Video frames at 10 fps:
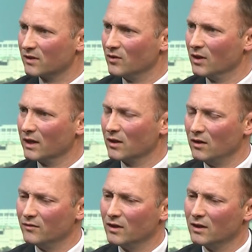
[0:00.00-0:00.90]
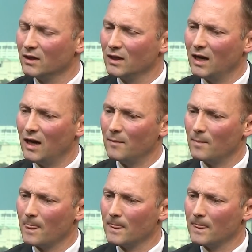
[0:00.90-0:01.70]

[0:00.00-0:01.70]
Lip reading: if you like, over an